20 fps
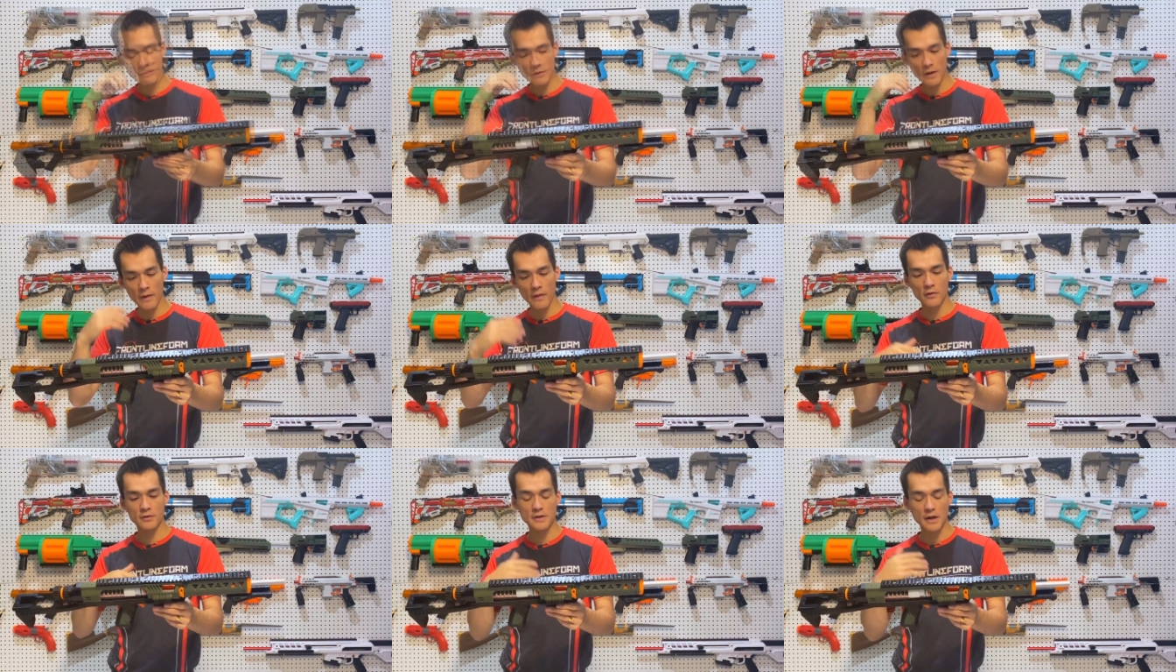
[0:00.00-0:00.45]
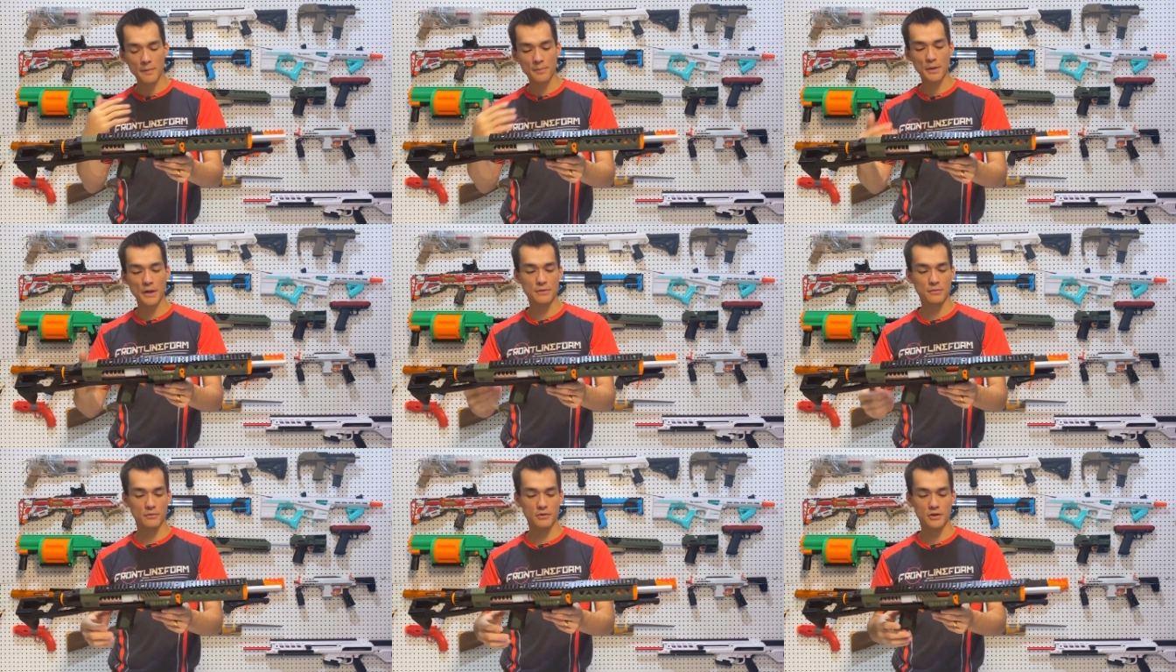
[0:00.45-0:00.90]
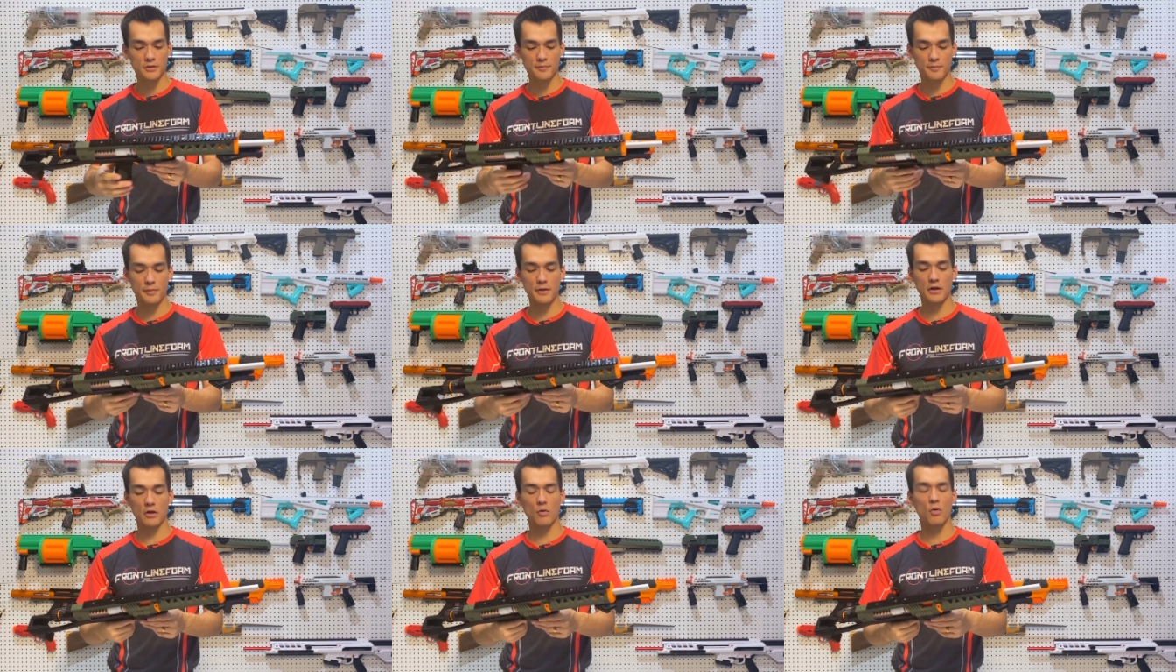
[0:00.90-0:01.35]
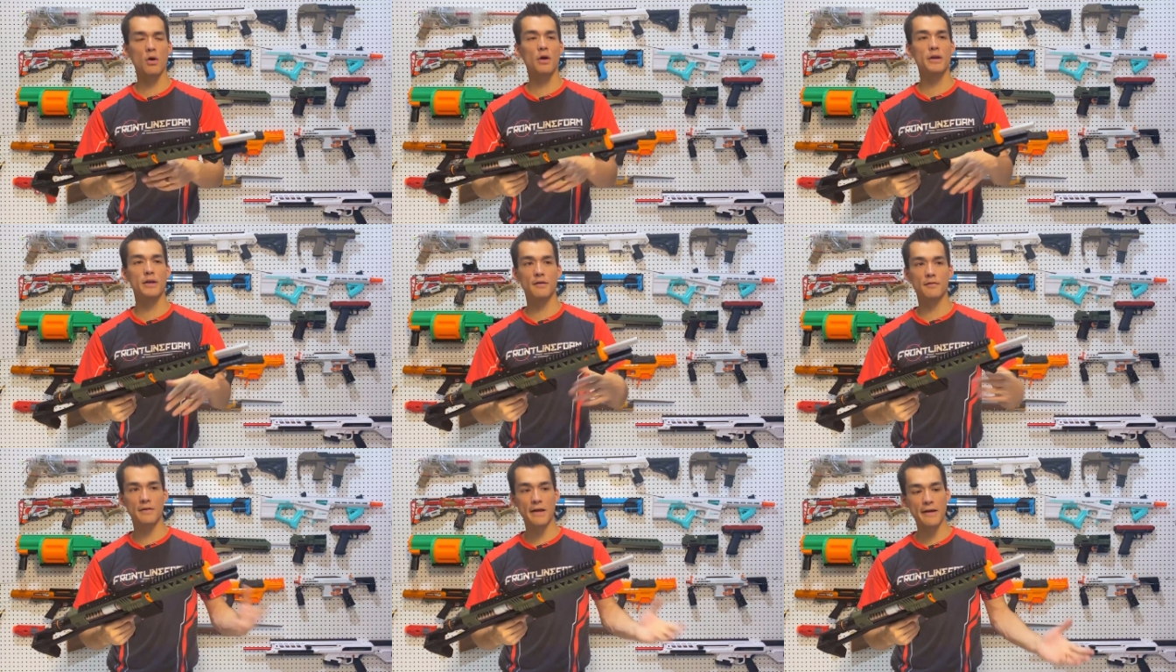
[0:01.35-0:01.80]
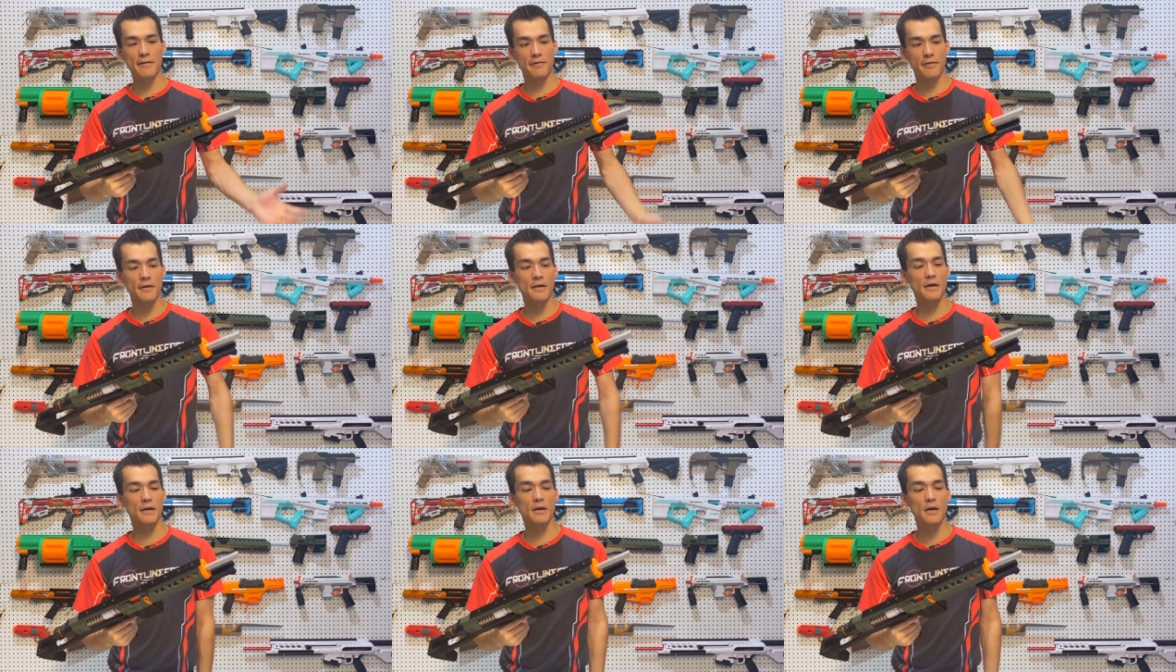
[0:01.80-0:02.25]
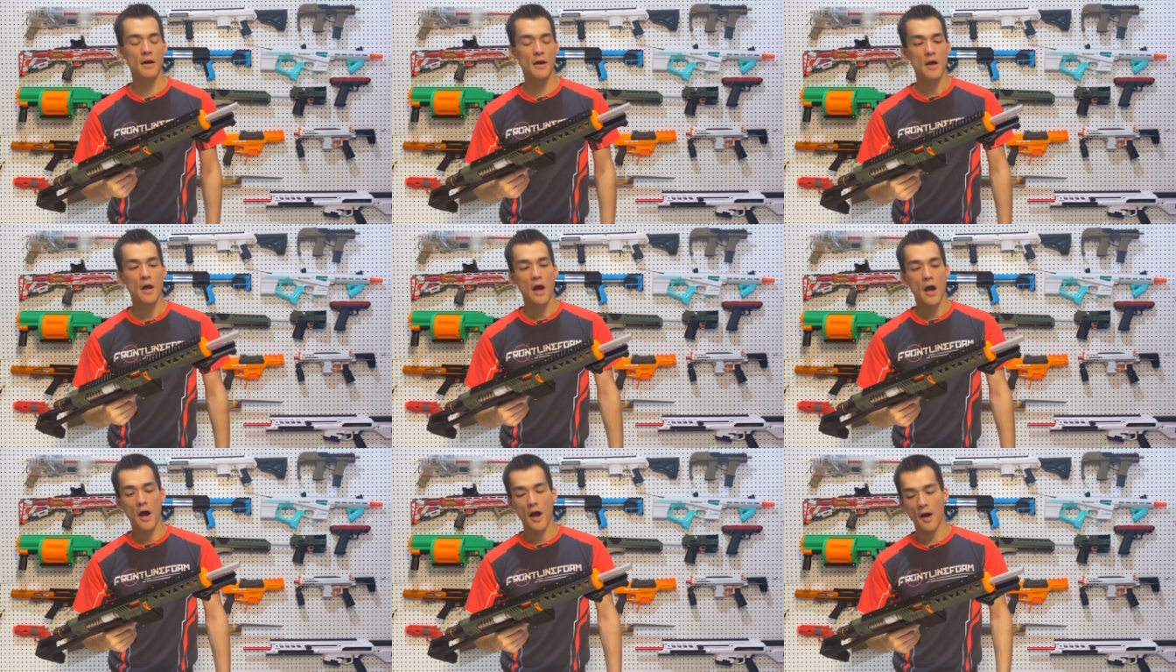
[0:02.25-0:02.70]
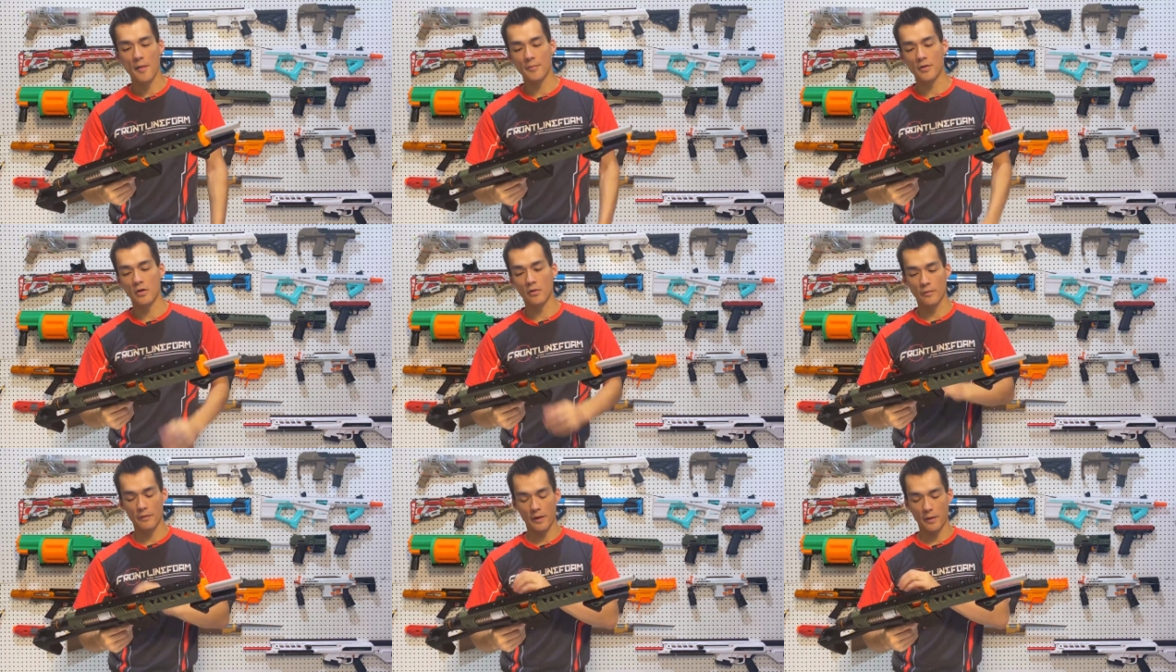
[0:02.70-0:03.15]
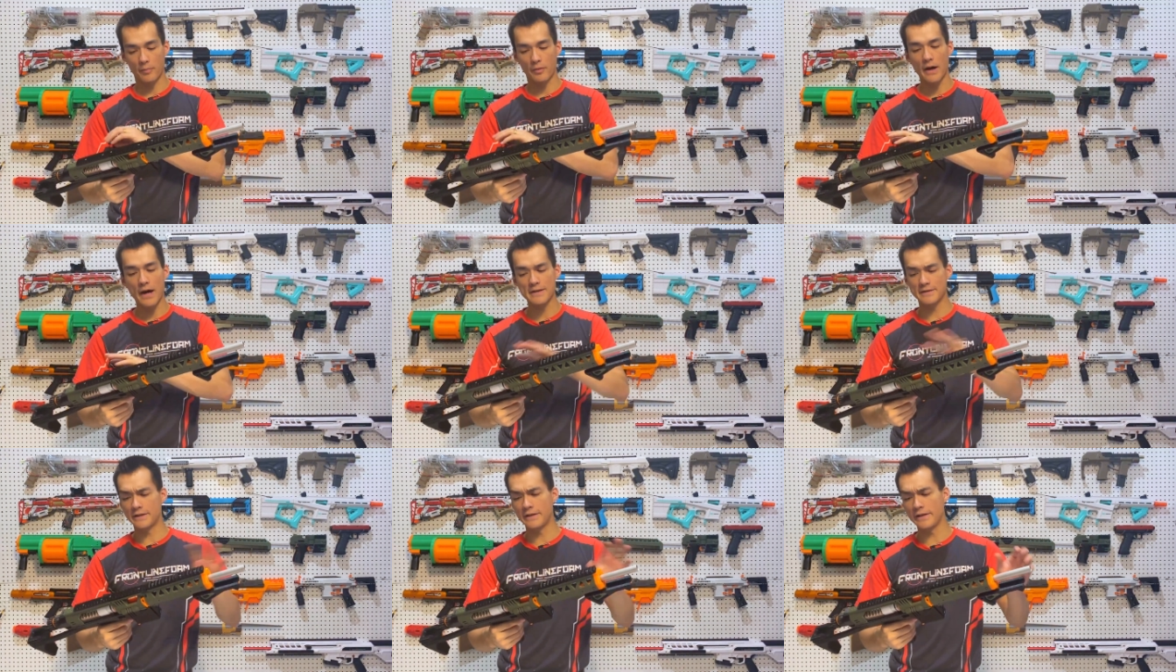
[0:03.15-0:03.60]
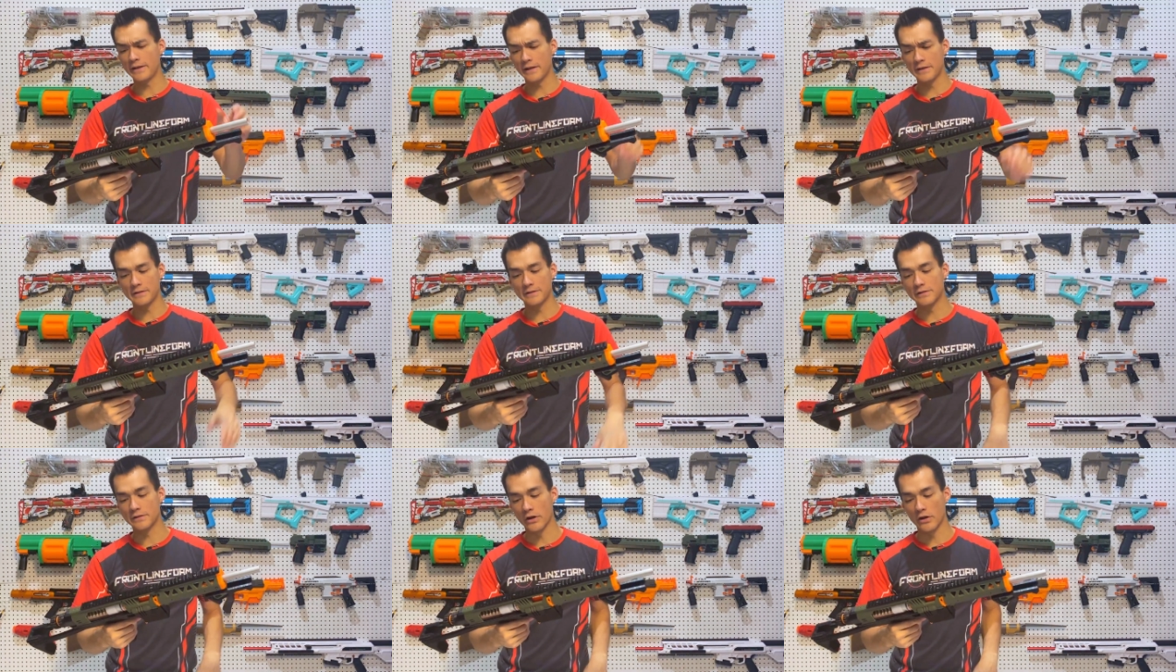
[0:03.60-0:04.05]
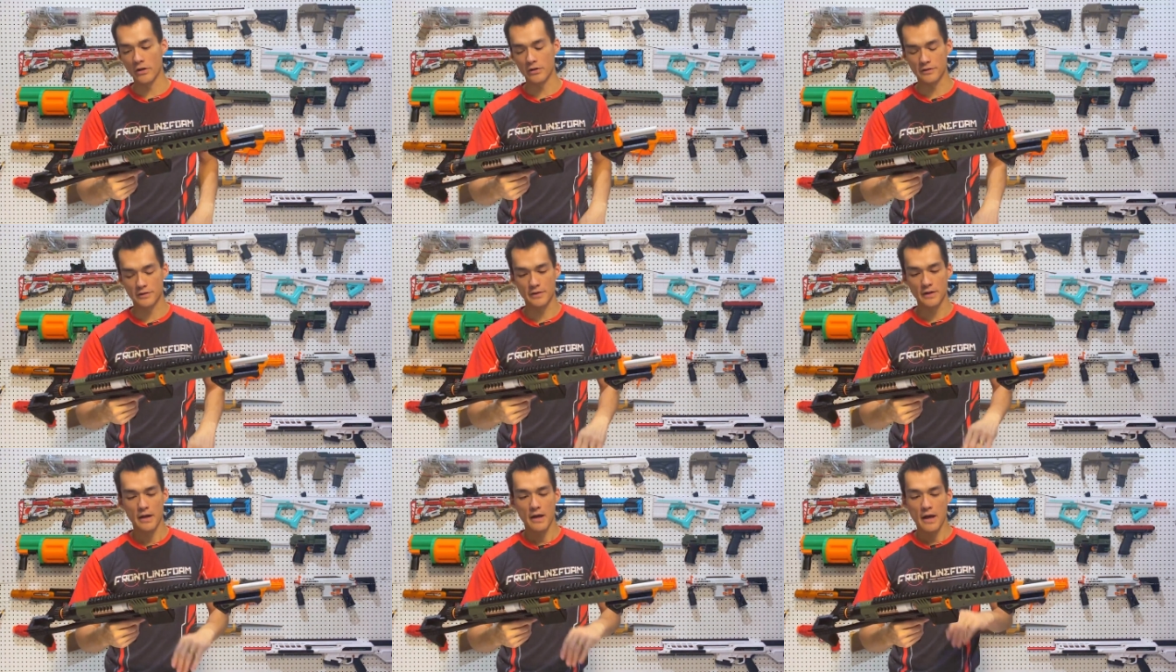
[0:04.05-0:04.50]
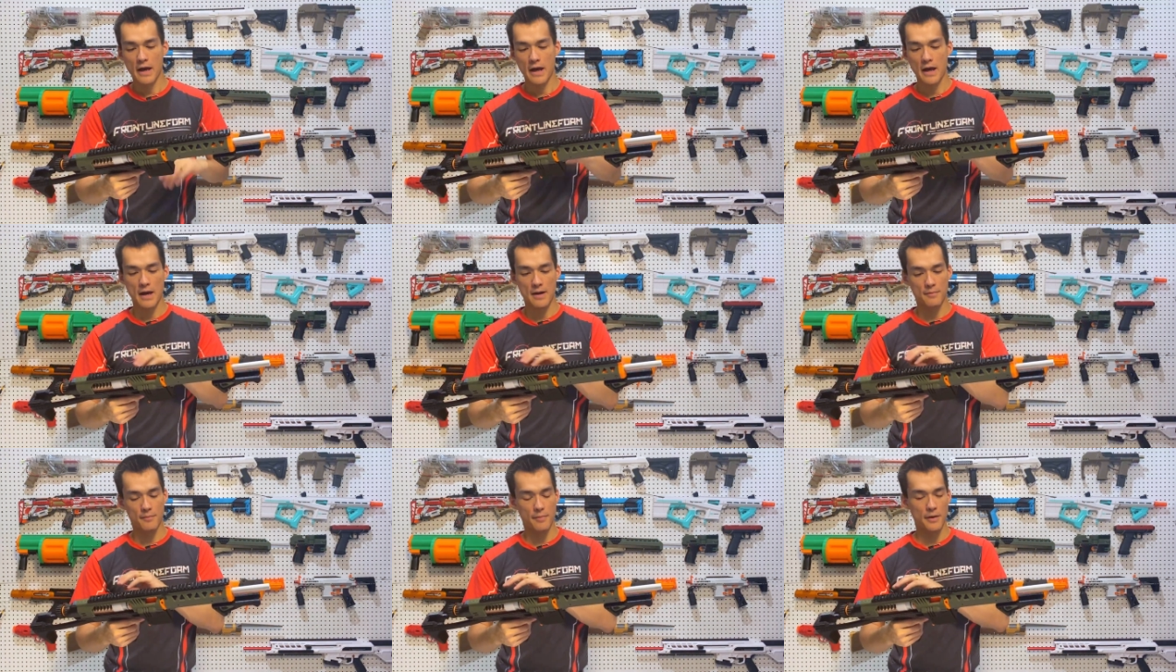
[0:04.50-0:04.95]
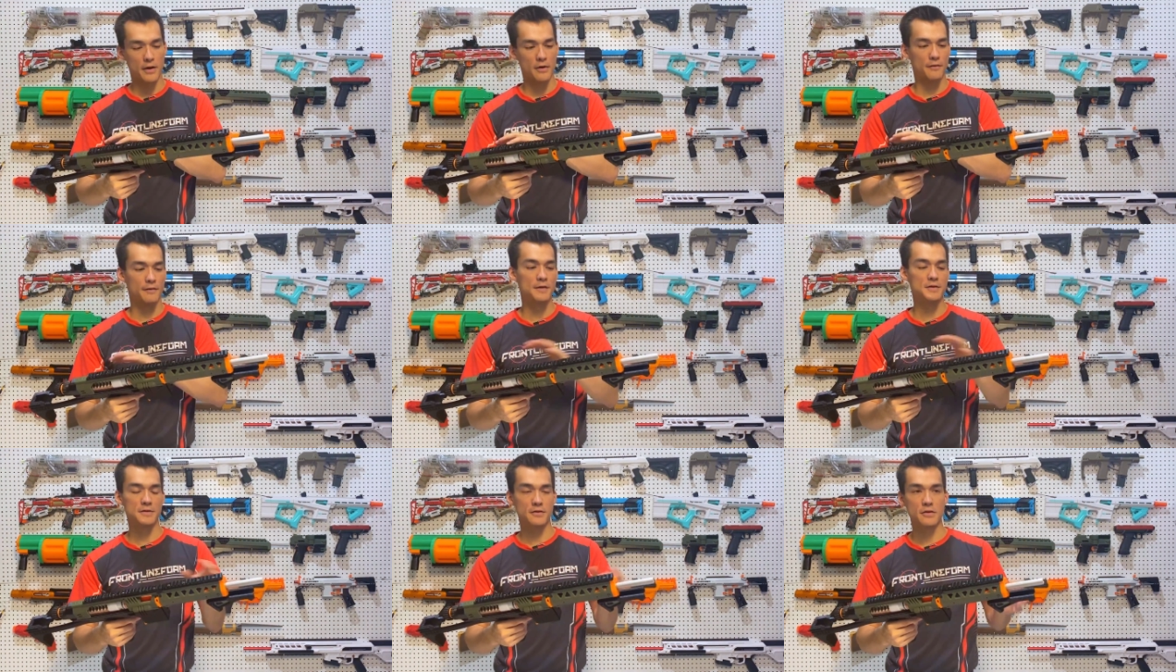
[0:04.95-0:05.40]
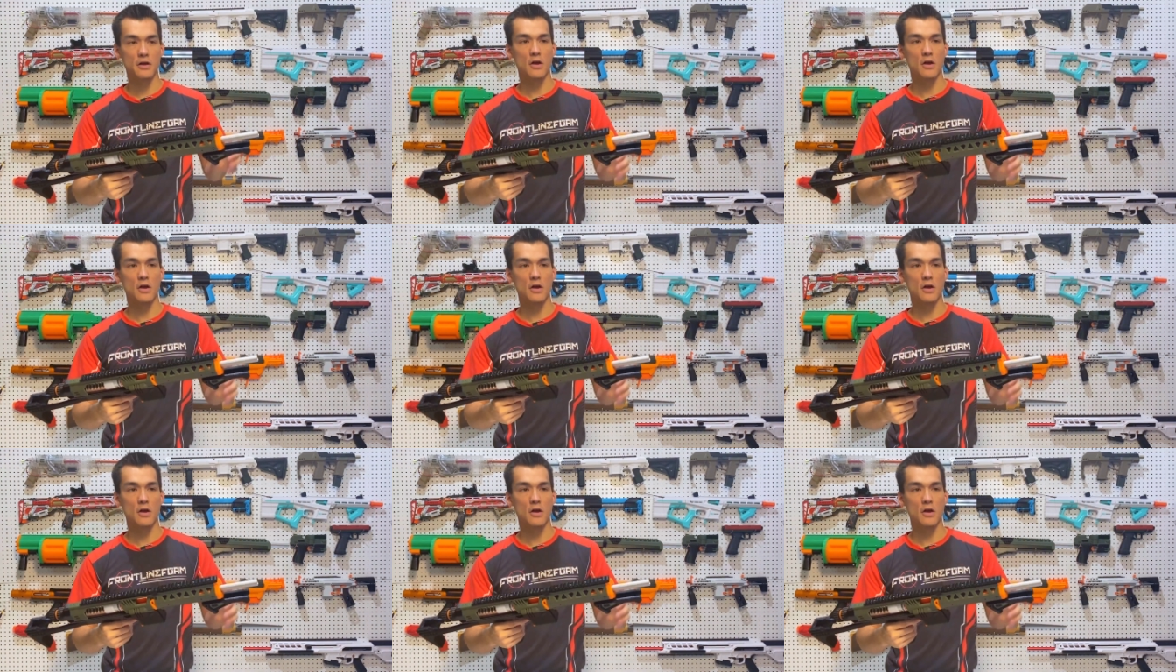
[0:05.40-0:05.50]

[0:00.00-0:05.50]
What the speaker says: And those updates will just be a quality of life thing, with like brass heat inserts and better fits and